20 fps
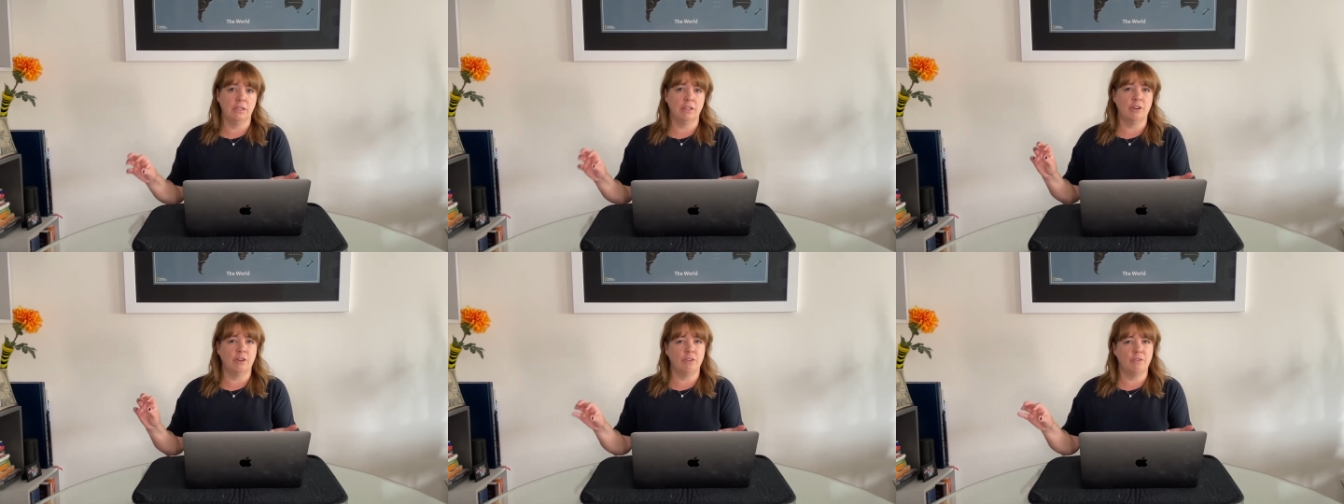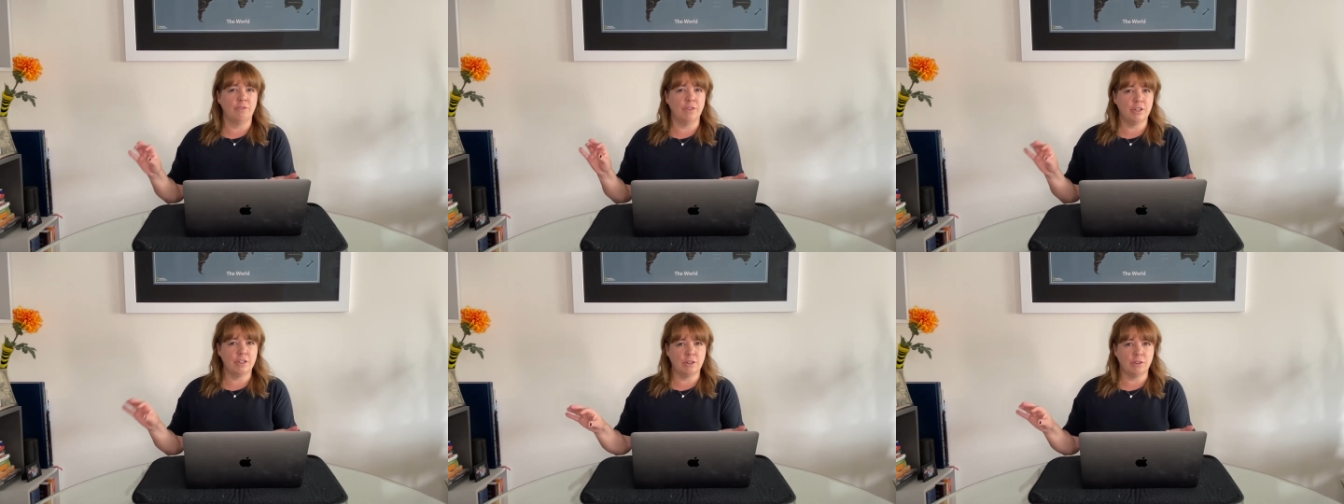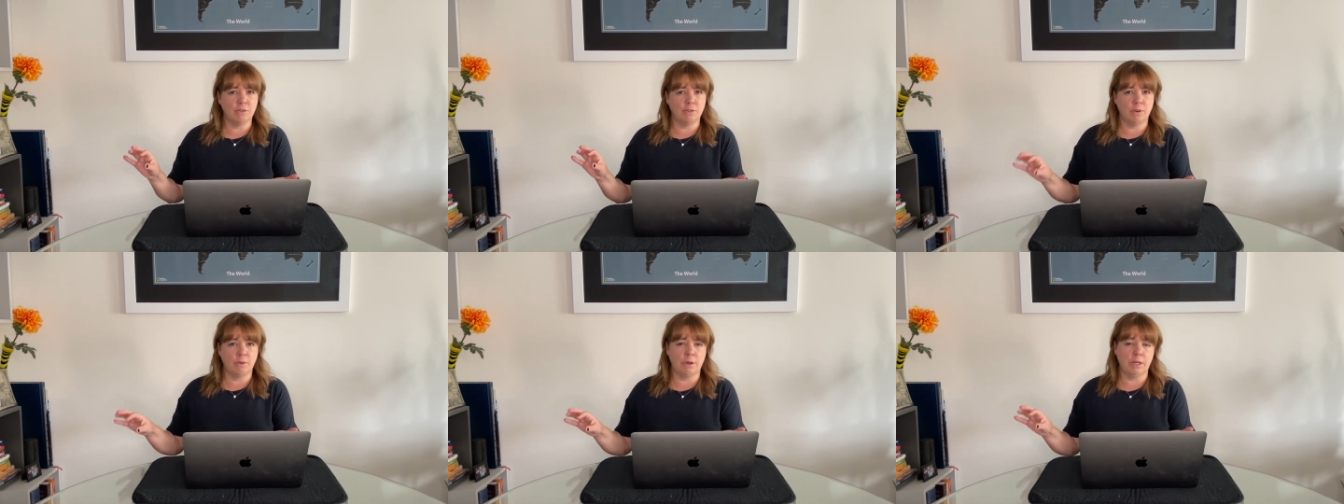Your
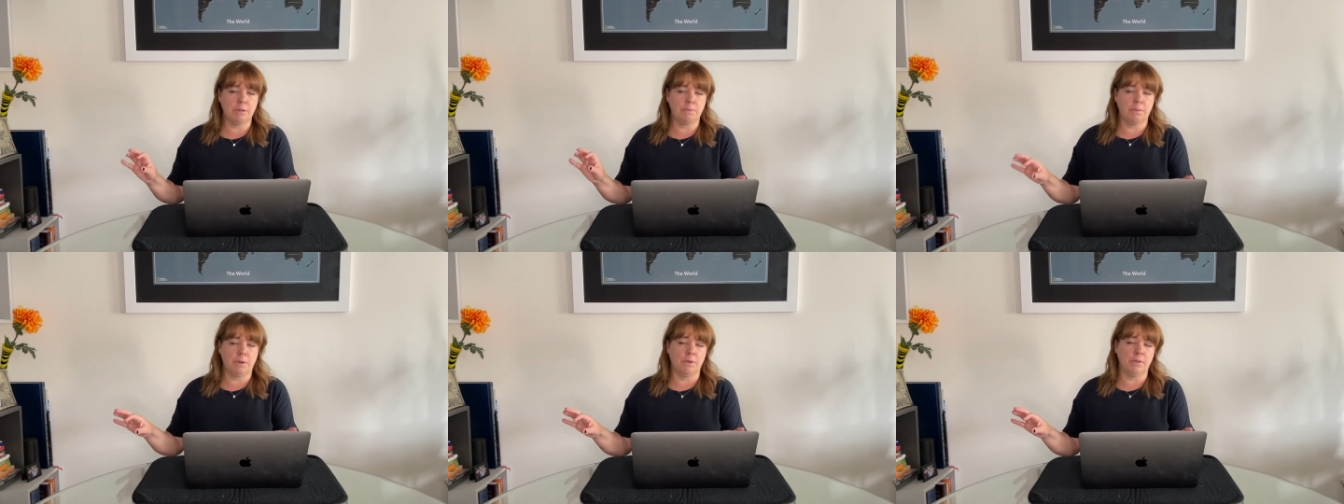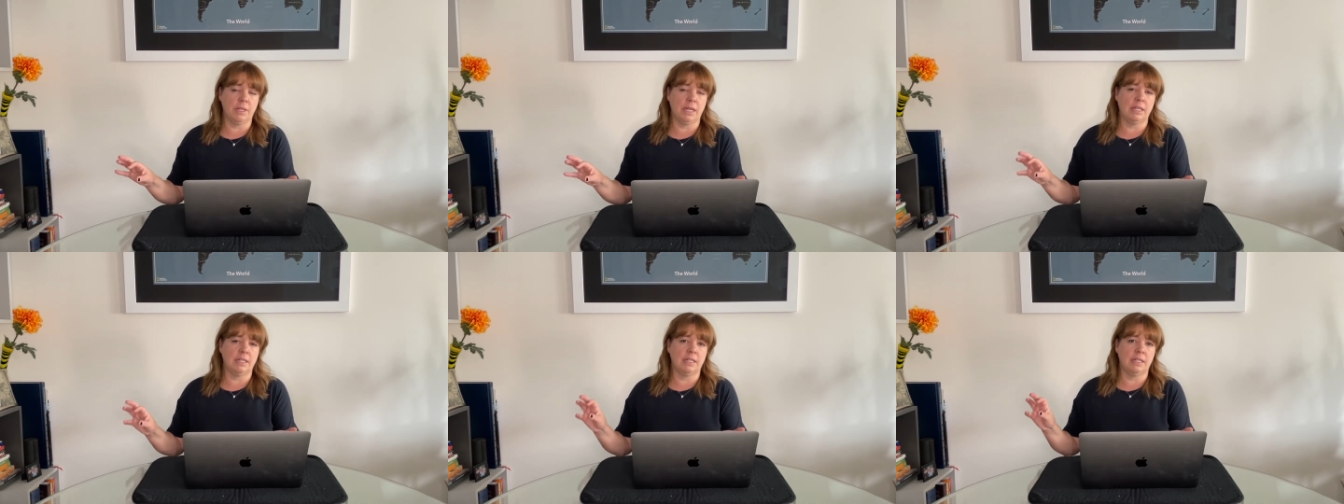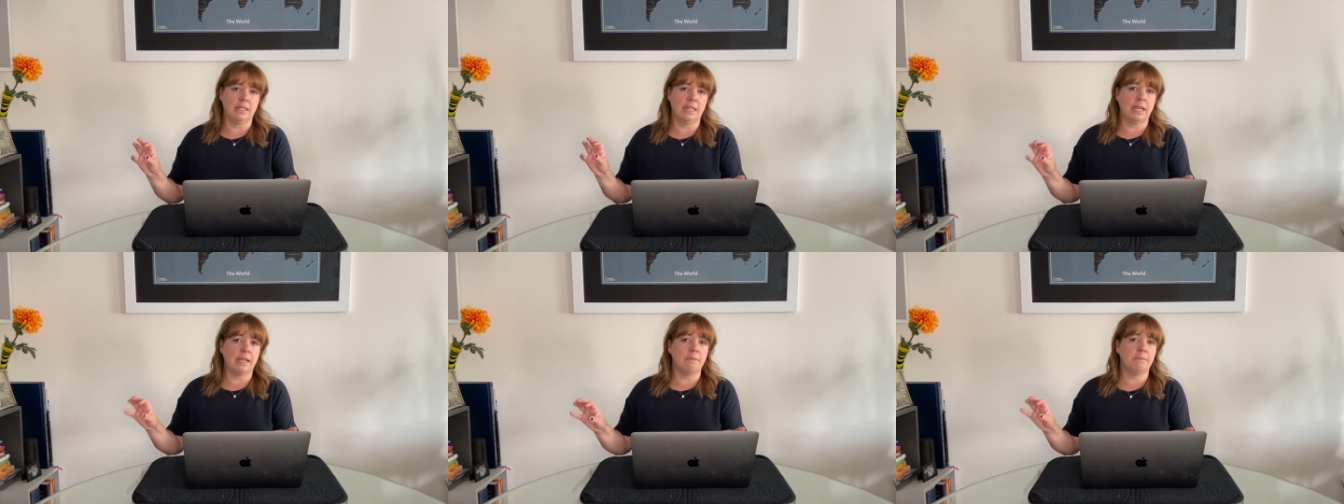official request process,
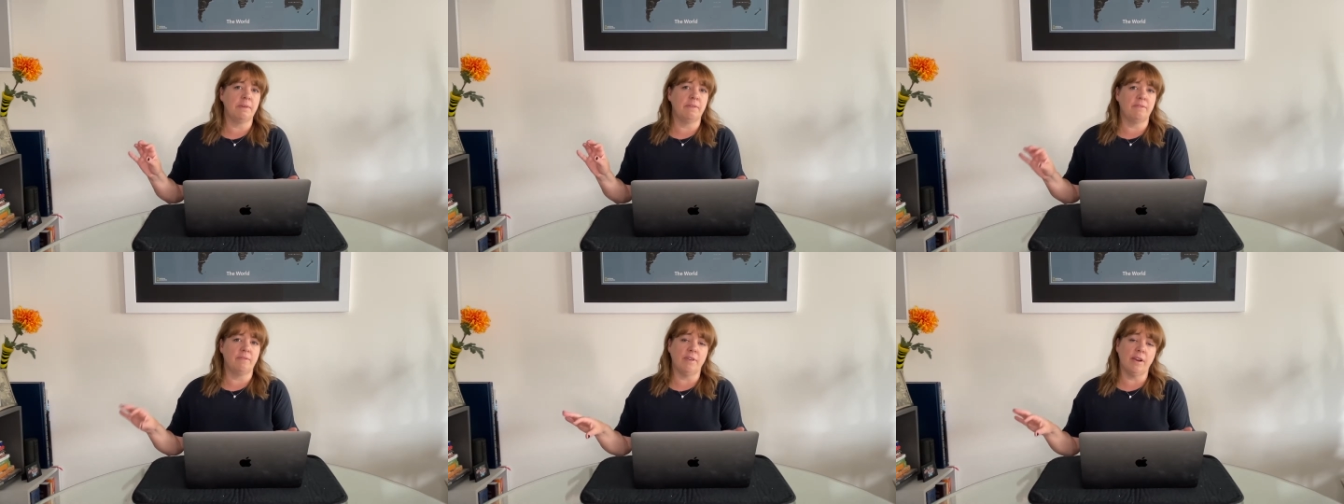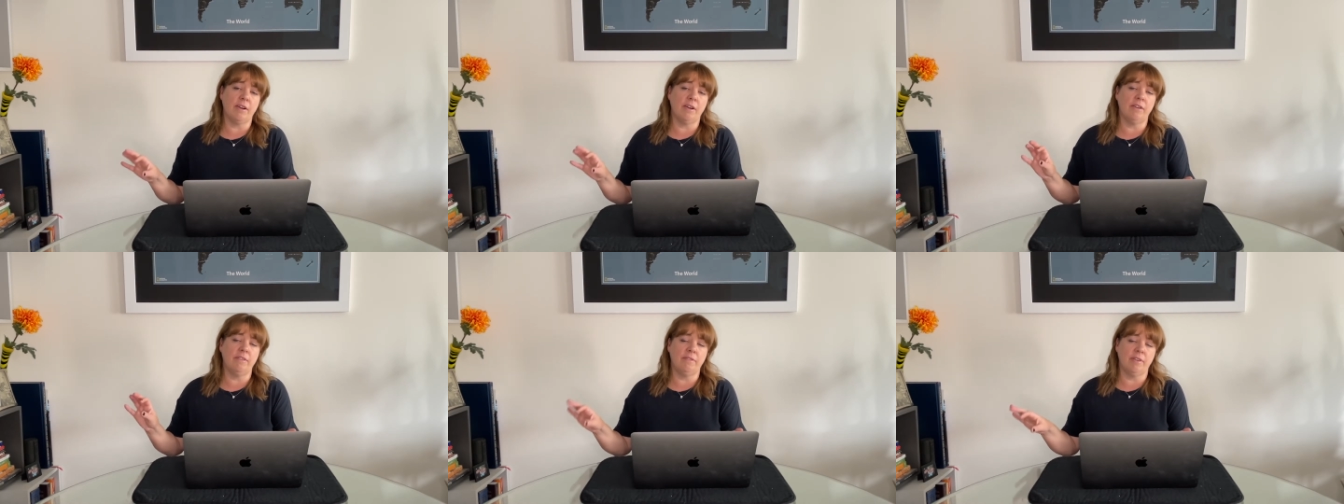they can be very,